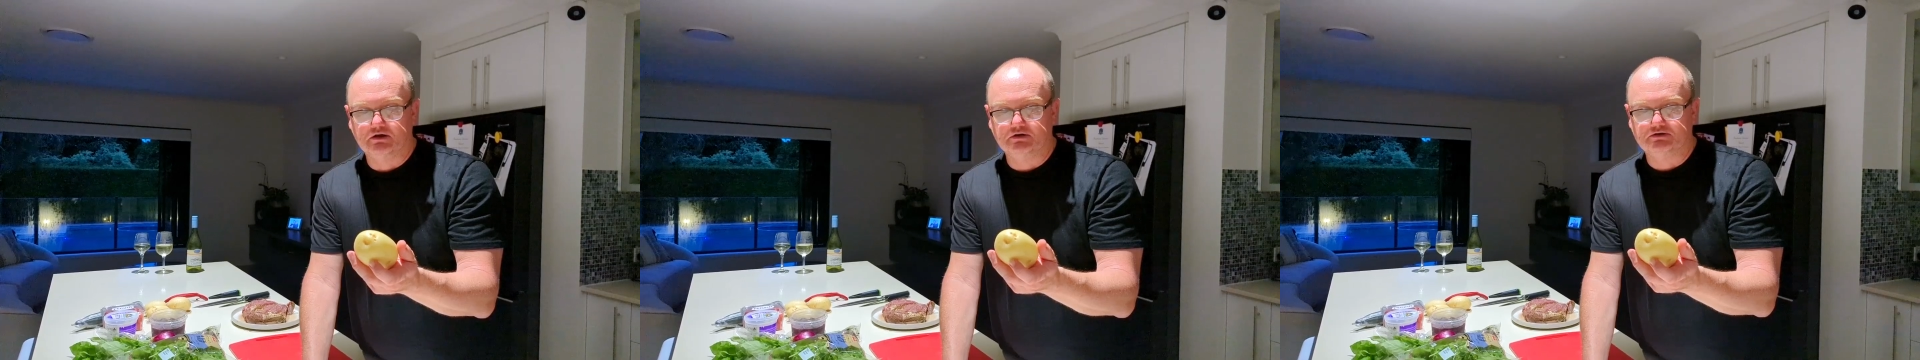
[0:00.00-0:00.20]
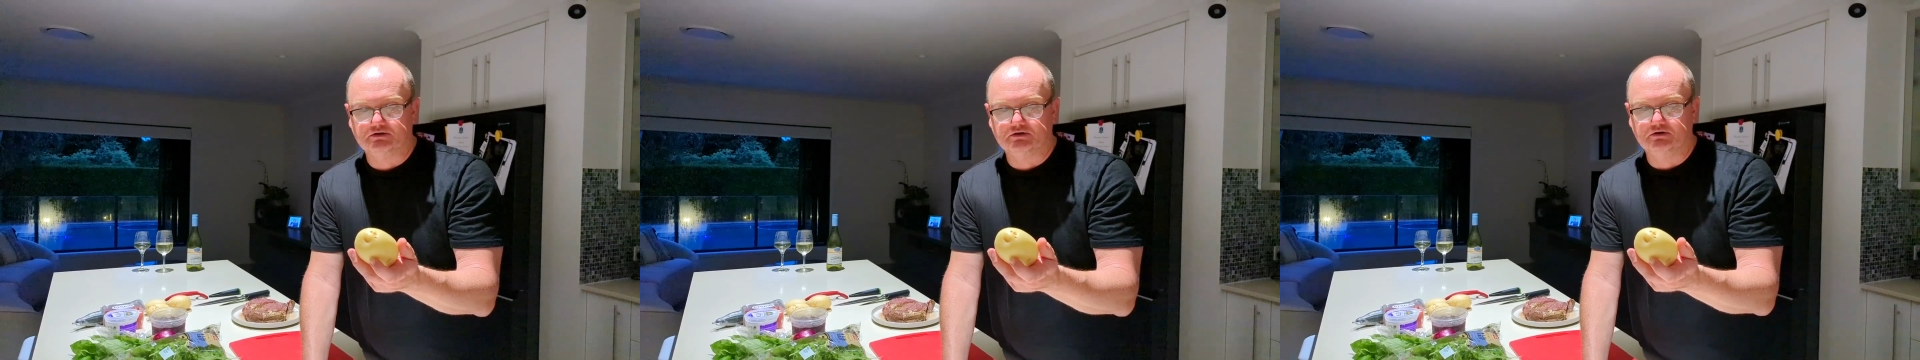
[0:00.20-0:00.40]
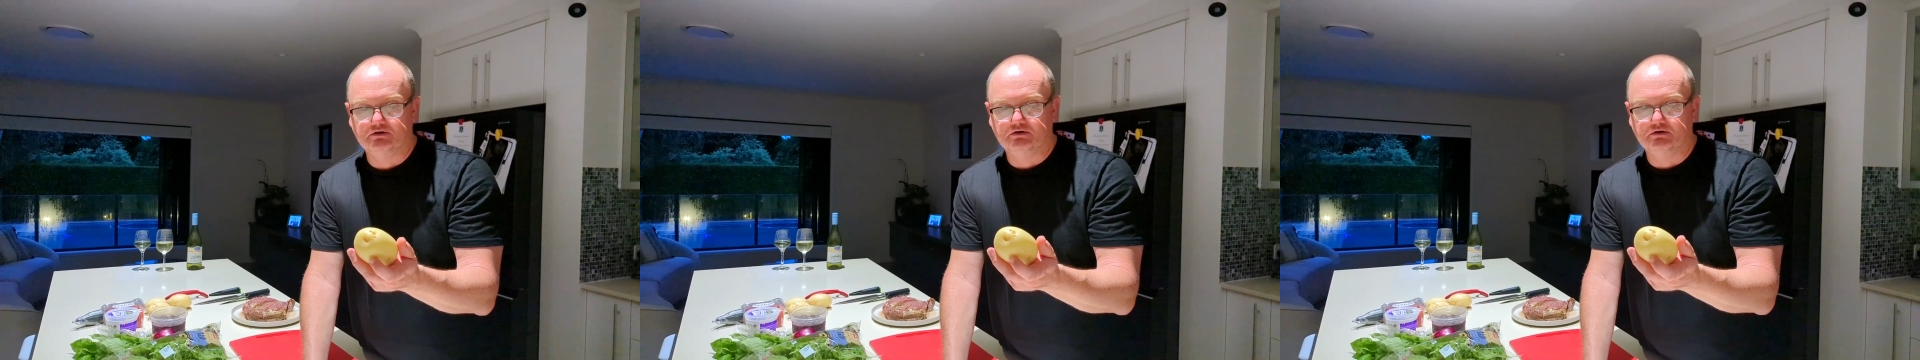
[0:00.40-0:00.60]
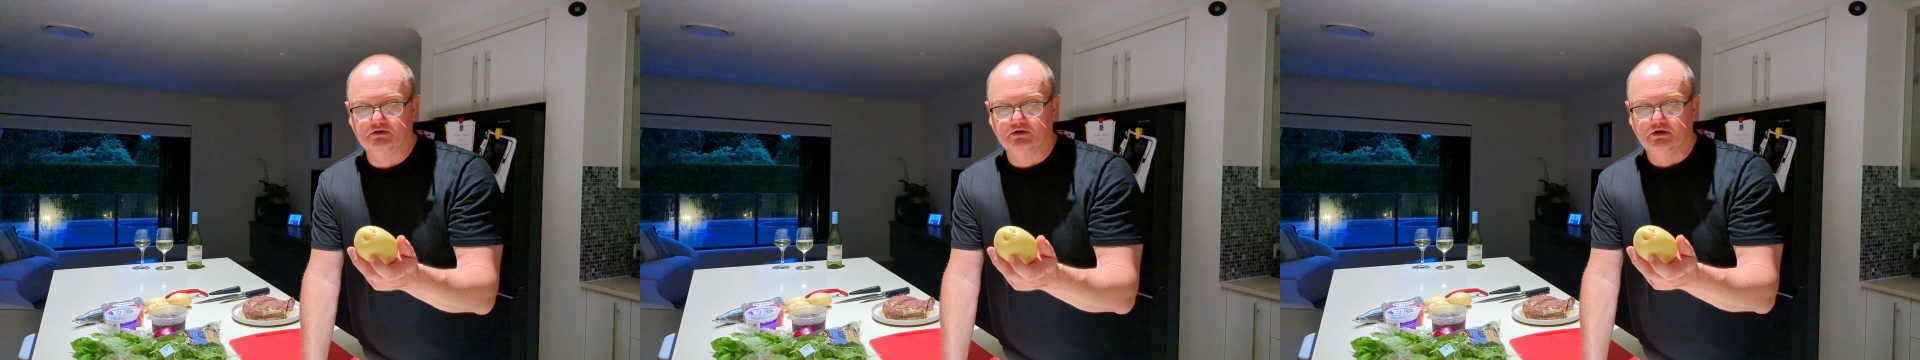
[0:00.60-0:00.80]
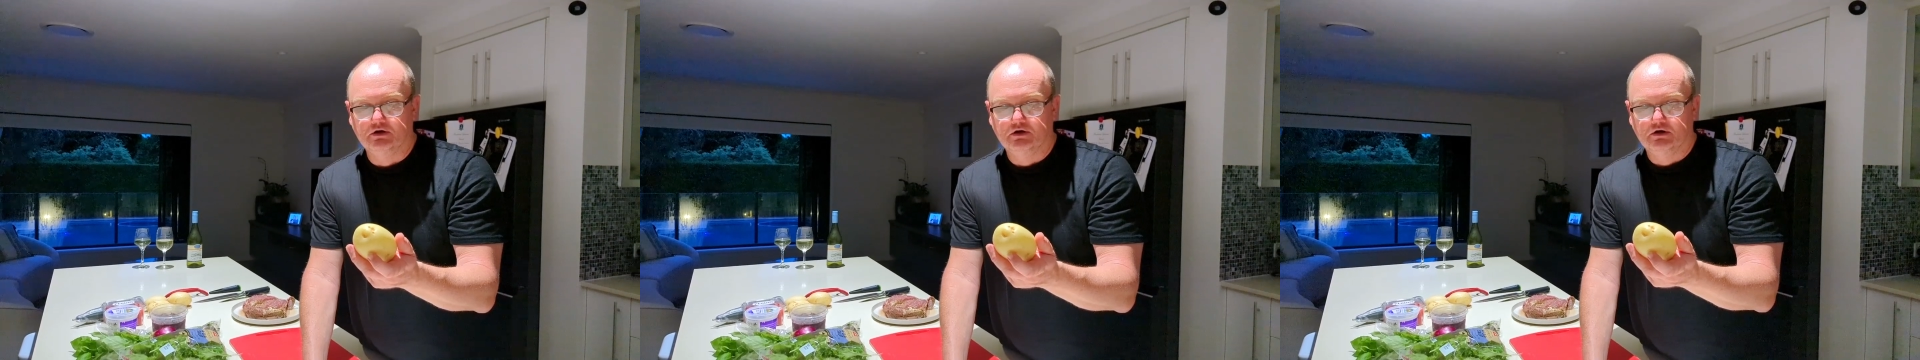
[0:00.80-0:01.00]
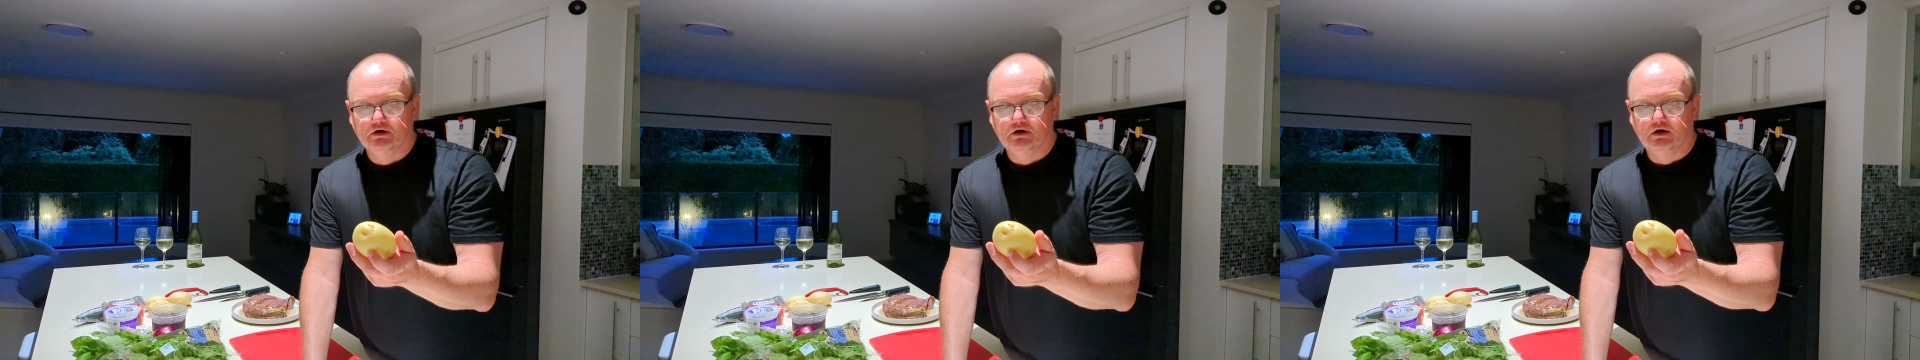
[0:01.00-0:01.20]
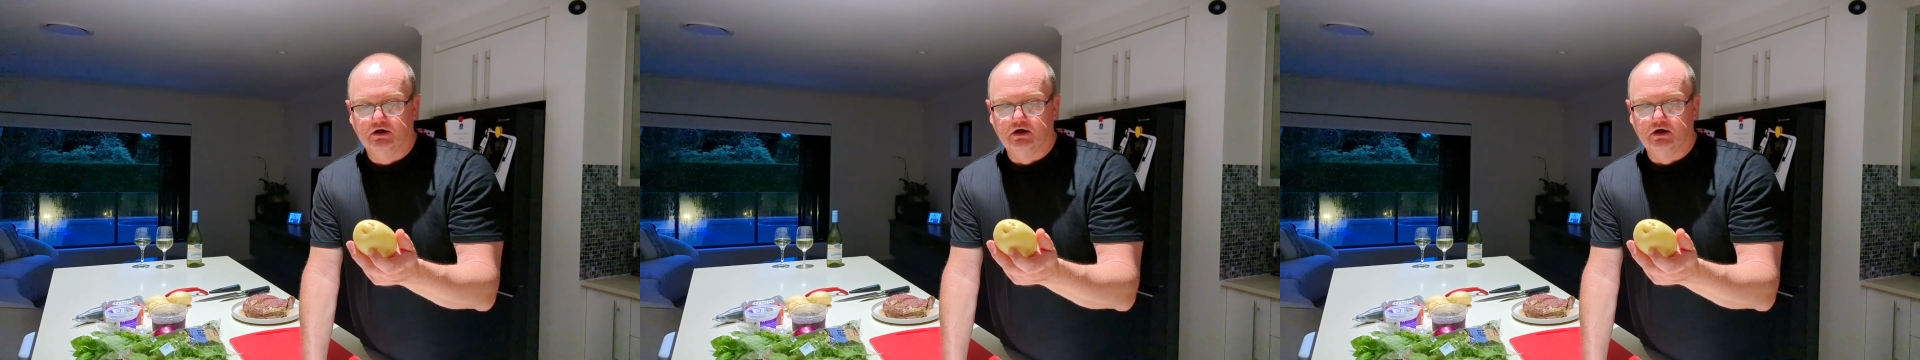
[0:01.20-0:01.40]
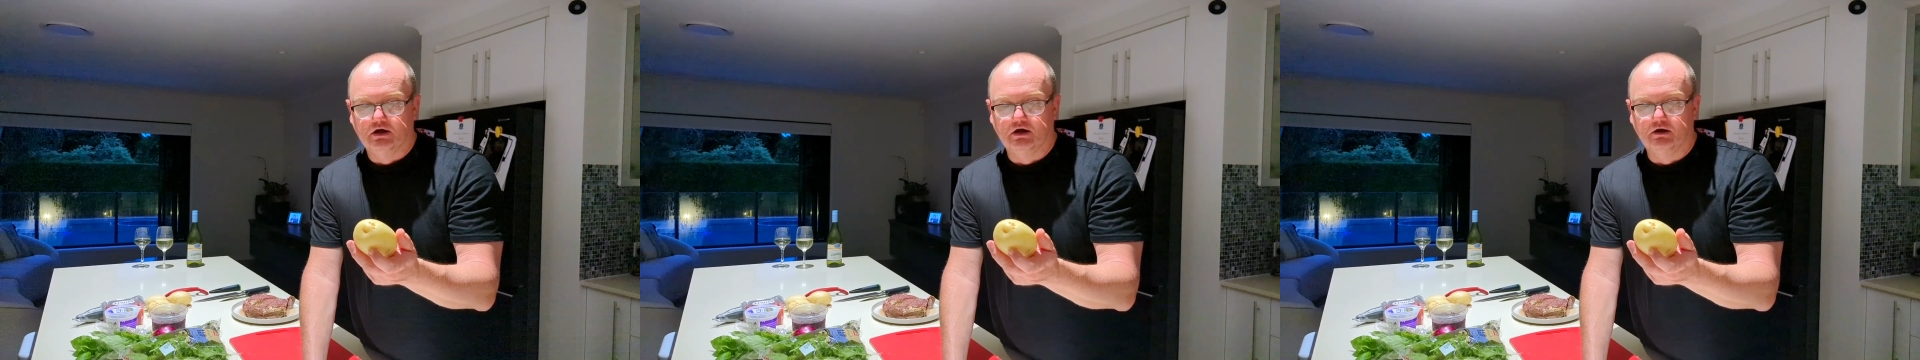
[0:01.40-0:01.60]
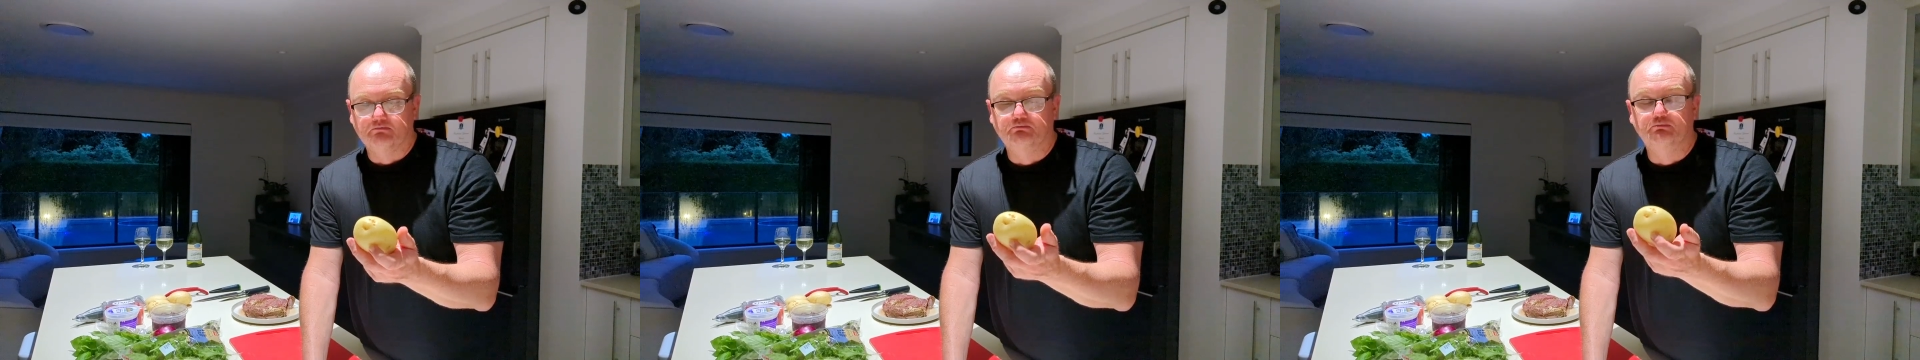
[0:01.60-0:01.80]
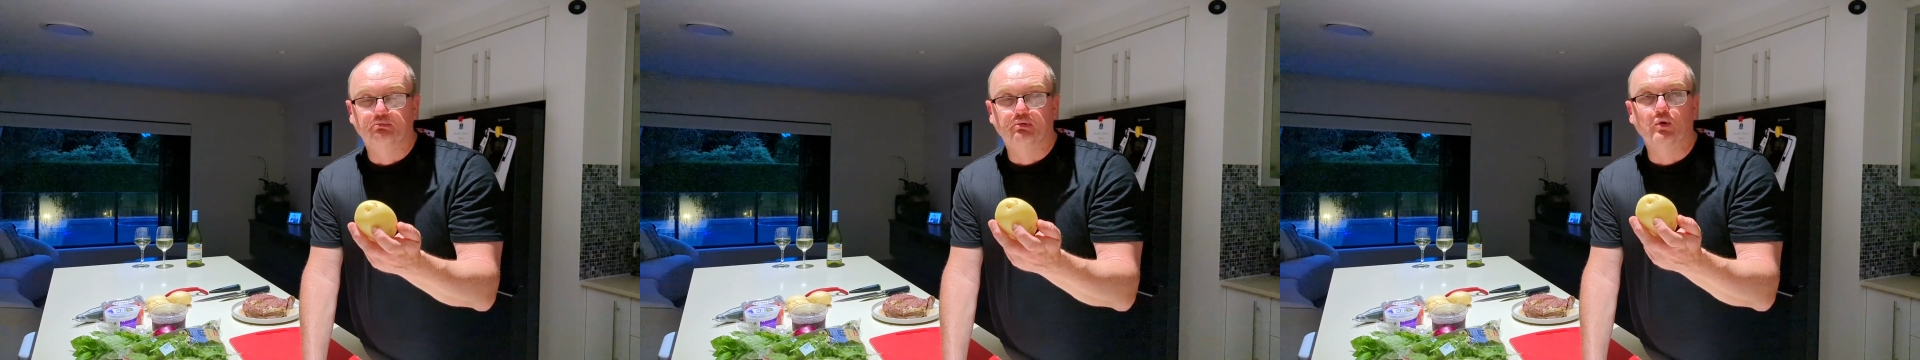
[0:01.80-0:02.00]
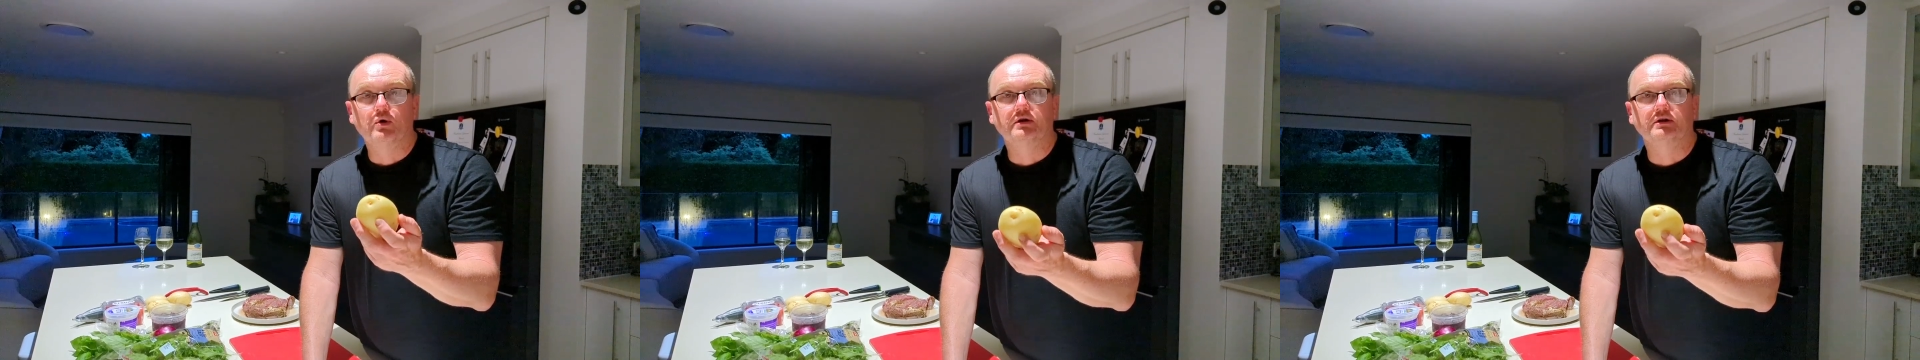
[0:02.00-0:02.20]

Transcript: to boil